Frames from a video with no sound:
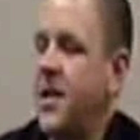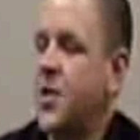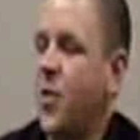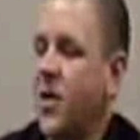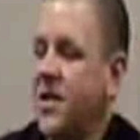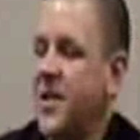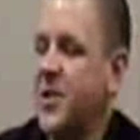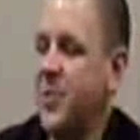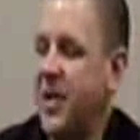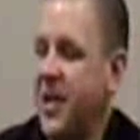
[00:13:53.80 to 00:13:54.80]
he's warning
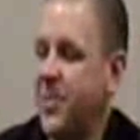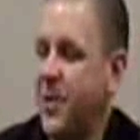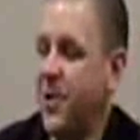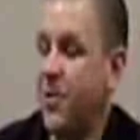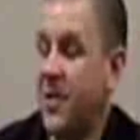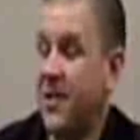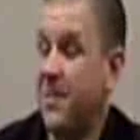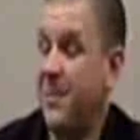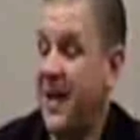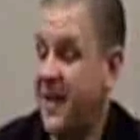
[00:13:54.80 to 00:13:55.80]
those people who want
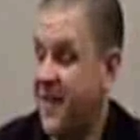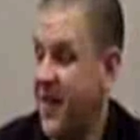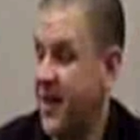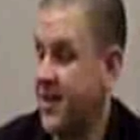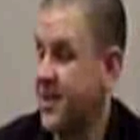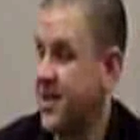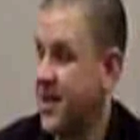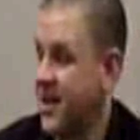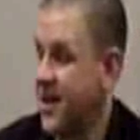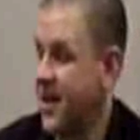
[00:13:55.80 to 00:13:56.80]
the benefits
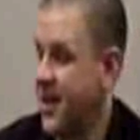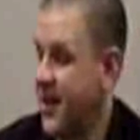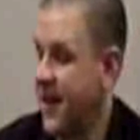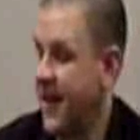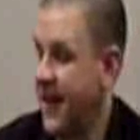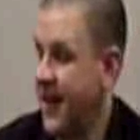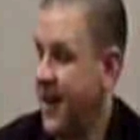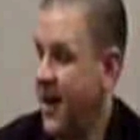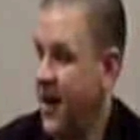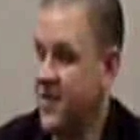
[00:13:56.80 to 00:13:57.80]

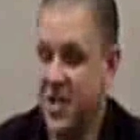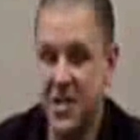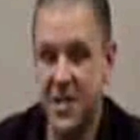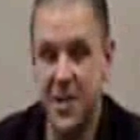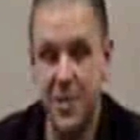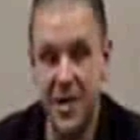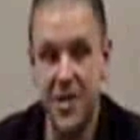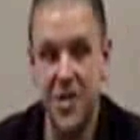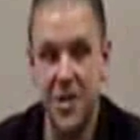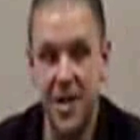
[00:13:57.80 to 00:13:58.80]
of Jesus'
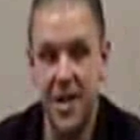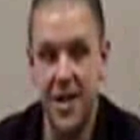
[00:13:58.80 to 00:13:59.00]
ministry